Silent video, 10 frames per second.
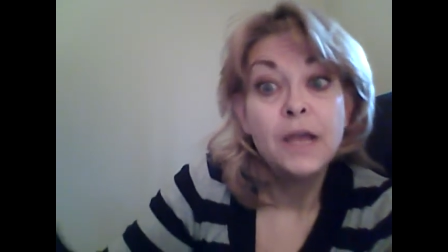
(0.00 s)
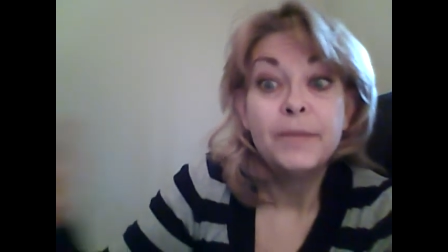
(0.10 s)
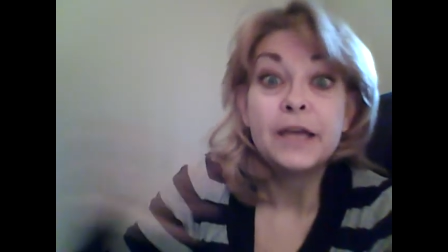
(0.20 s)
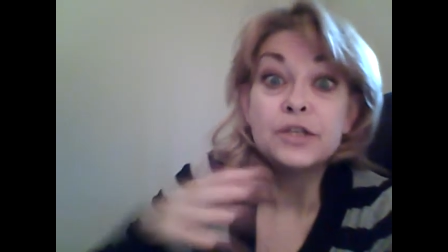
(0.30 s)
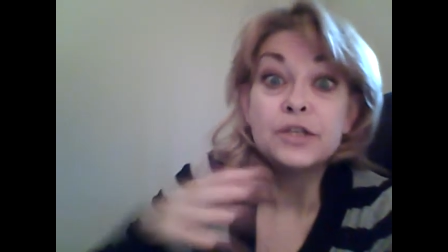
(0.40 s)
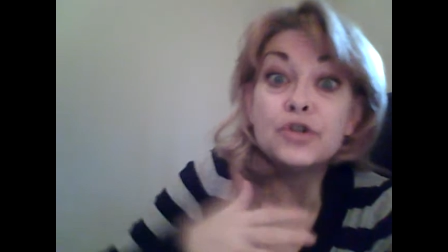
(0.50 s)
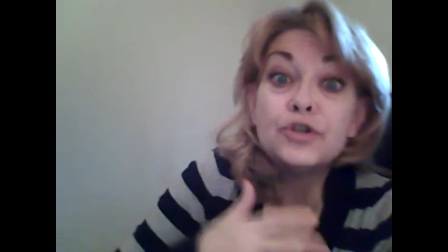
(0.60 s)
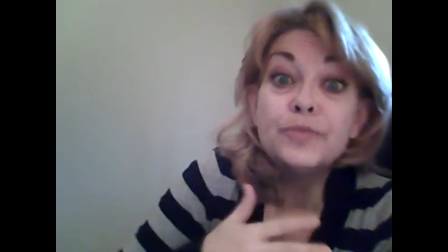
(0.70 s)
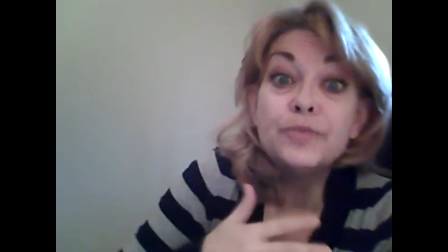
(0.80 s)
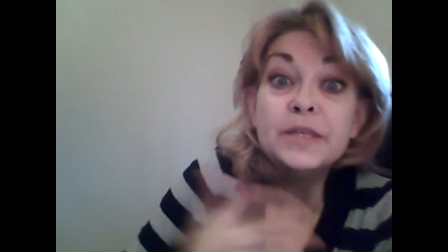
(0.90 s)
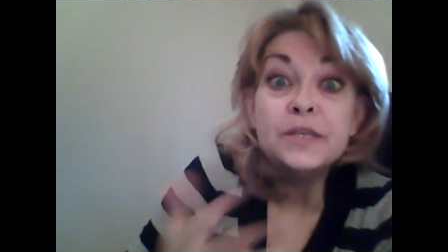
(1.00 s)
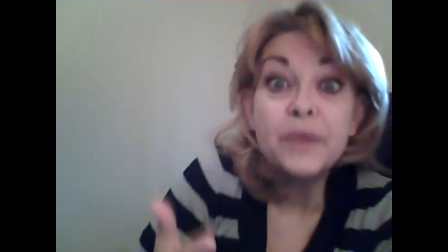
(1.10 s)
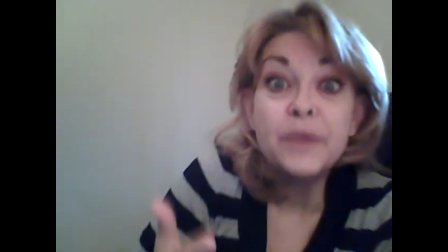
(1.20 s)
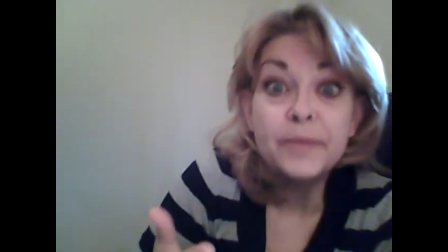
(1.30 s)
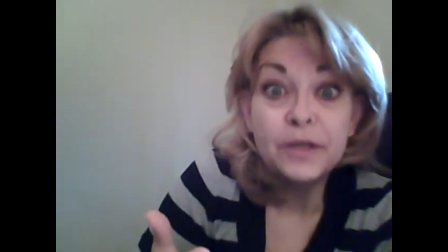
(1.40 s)
Because they're too busy
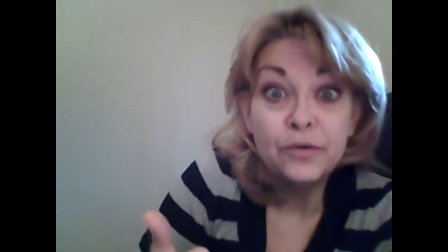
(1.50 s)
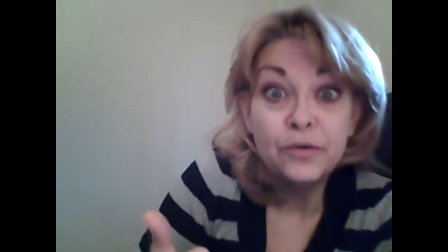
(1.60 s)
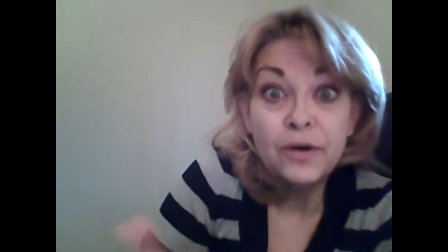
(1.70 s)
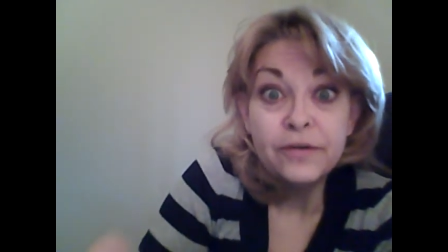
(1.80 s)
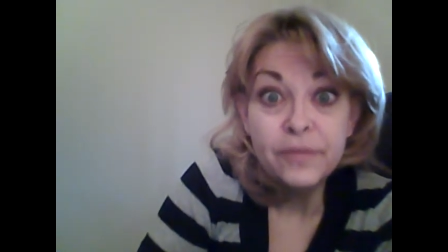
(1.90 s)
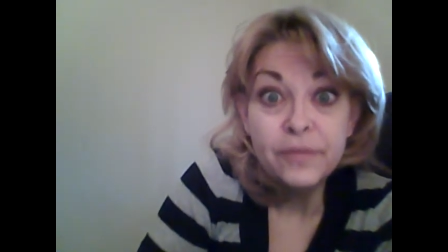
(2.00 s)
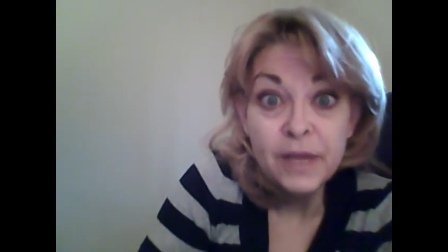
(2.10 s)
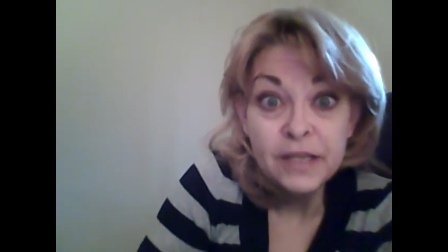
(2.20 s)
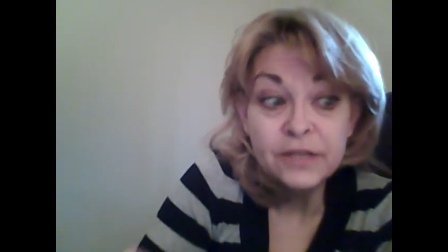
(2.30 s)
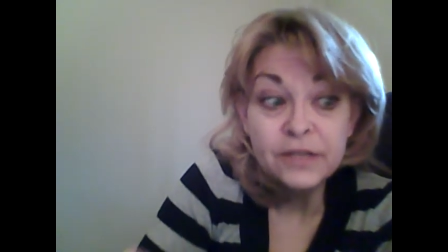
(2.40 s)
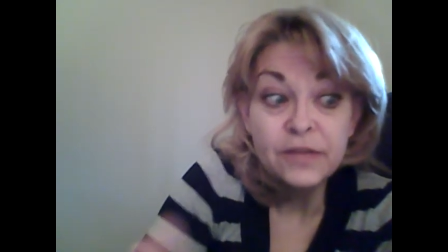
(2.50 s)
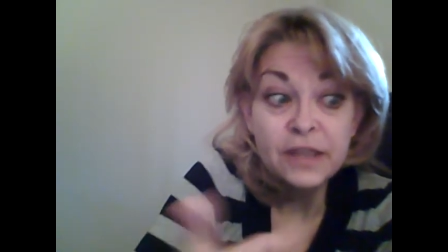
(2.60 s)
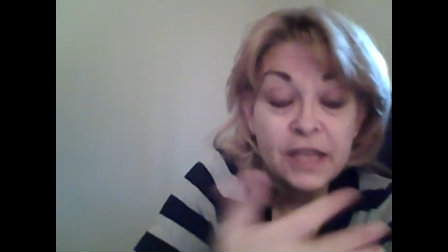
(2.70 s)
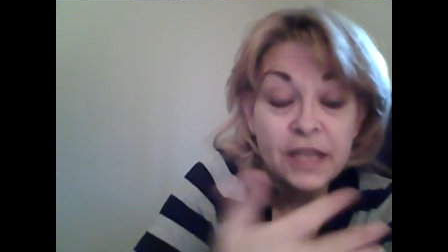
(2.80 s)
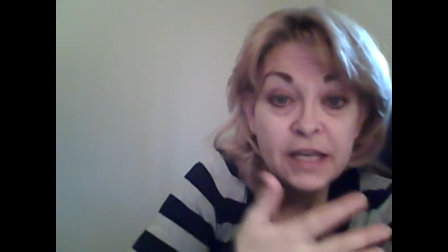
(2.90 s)
raping you out of the money so
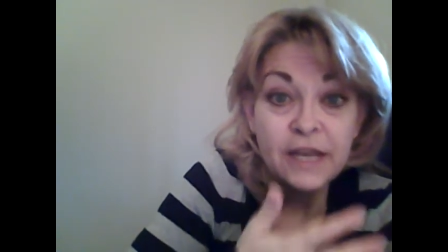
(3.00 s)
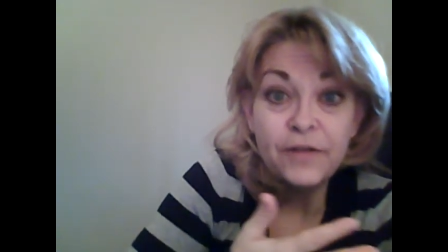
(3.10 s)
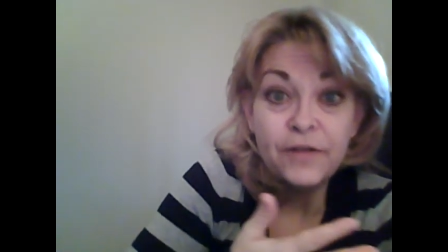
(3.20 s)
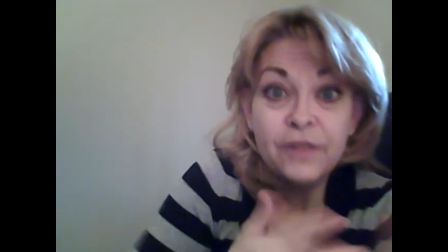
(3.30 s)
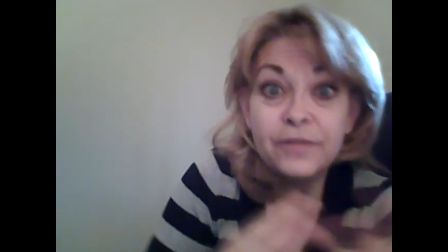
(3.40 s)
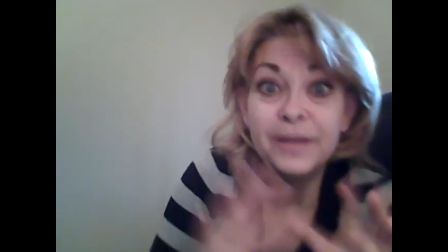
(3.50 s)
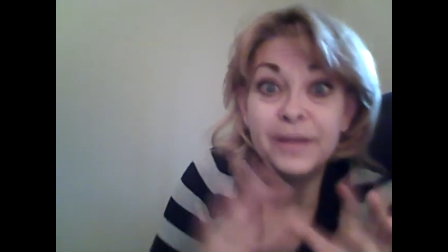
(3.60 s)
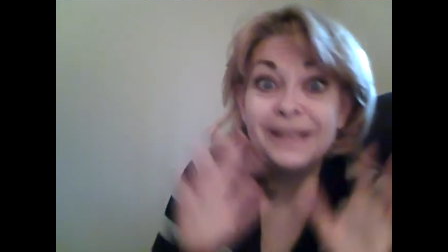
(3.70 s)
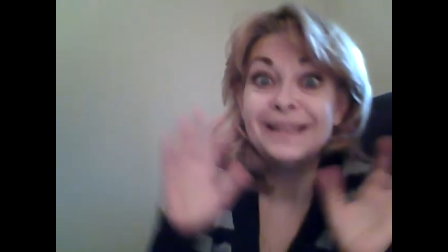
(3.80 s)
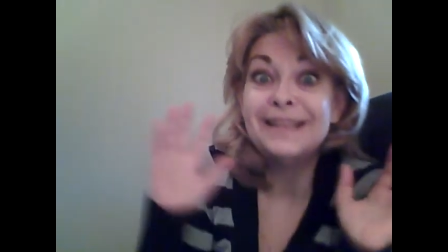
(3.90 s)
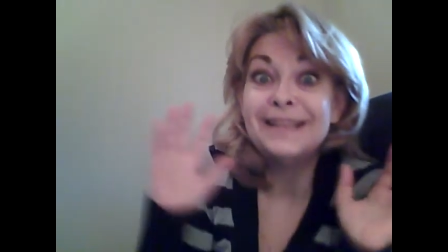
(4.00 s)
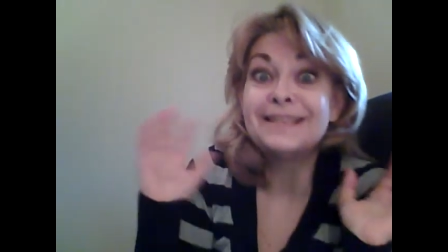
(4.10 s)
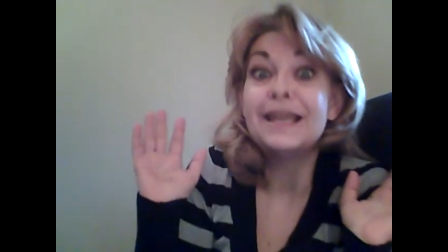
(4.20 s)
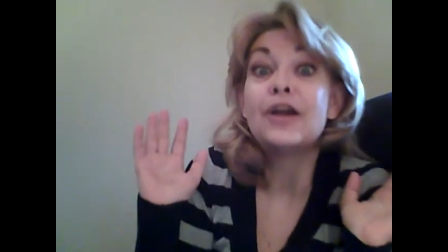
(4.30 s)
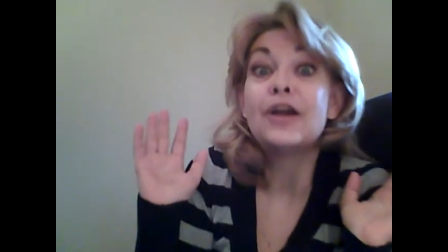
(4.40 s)
that they can have all of the money and then
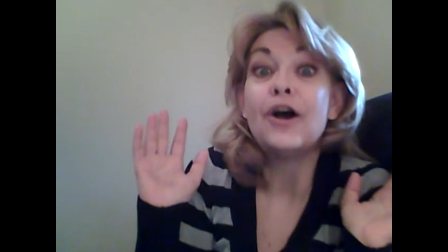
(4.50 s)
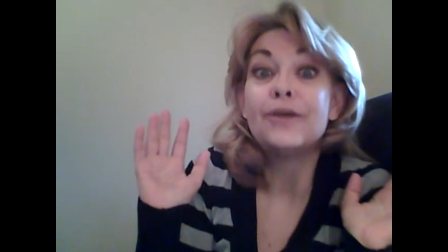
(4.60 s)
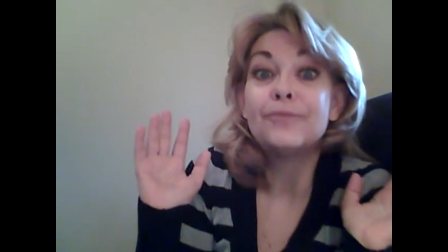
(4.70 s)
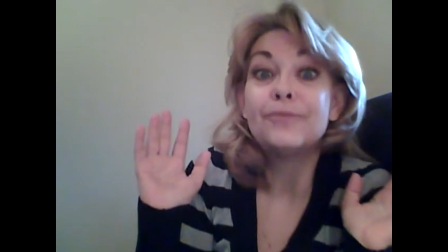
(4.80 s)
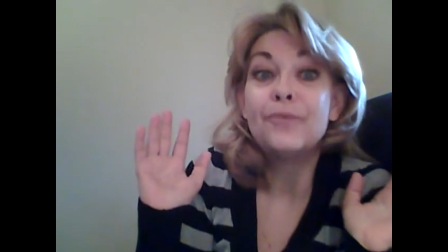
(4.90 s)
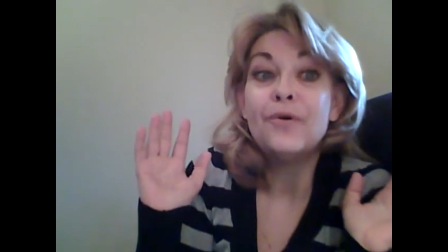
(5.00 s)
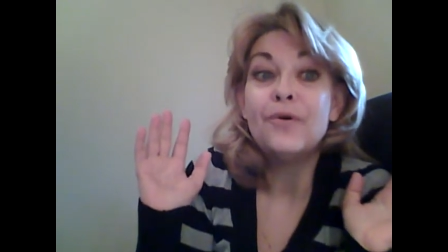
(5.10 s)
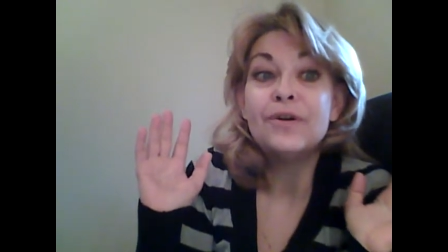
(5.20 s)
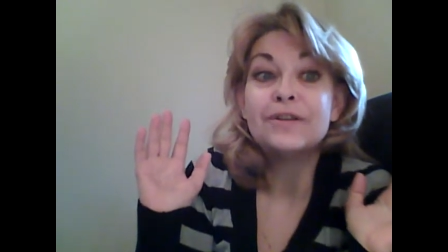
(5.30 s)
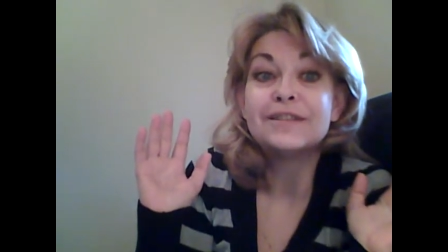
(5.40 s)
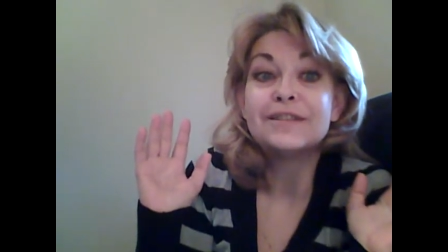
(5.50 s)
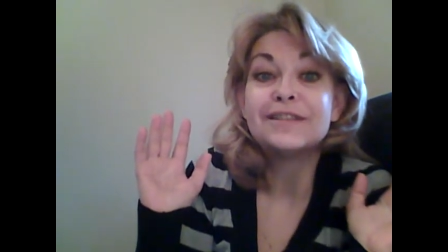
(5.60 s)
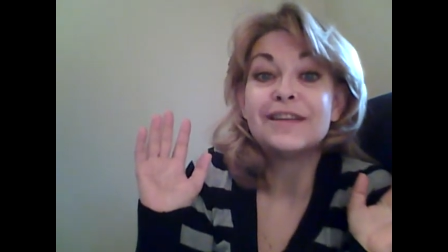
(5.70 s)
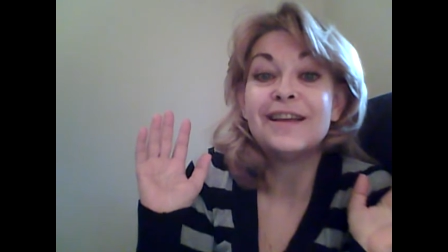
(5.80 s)
say, God rewards.